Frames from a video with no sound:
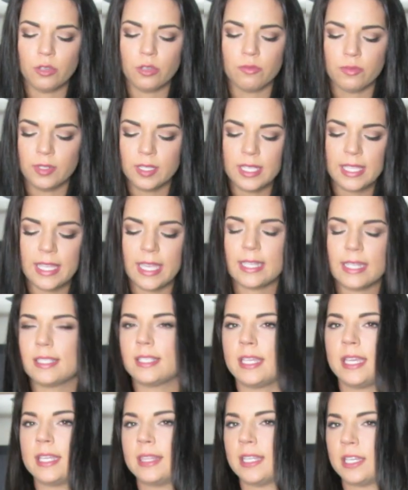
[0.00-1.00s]
You really can't
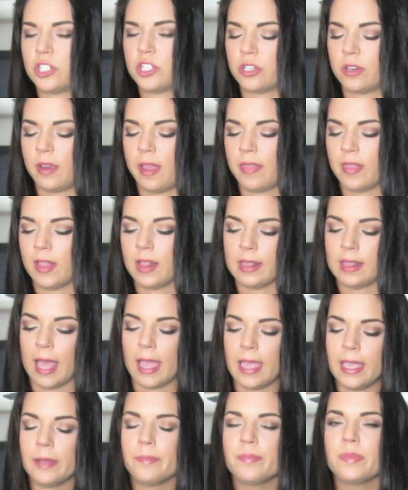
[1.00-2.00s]
see it unless you're in the
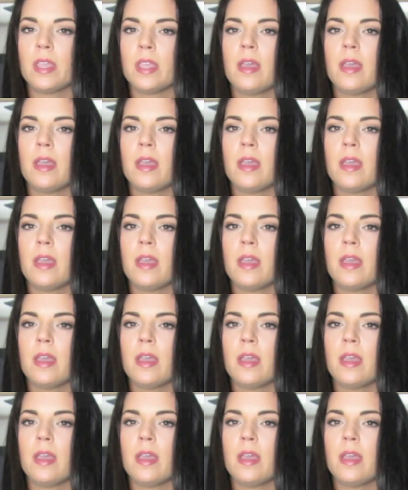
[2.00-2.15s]
light.